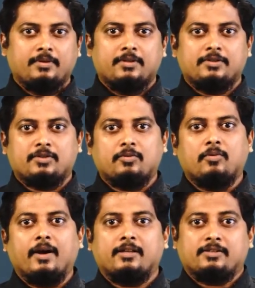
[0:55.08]
So
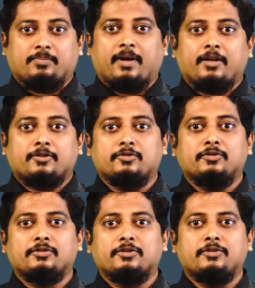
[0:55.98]
I aspire to
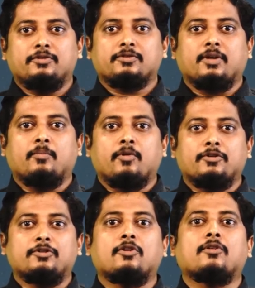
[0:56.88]
introduce a
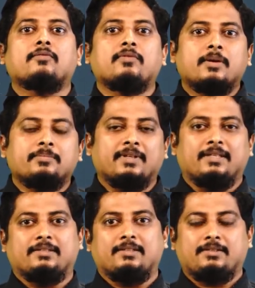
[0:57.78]
module on verb
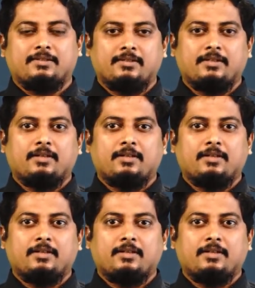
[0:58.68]
tenses.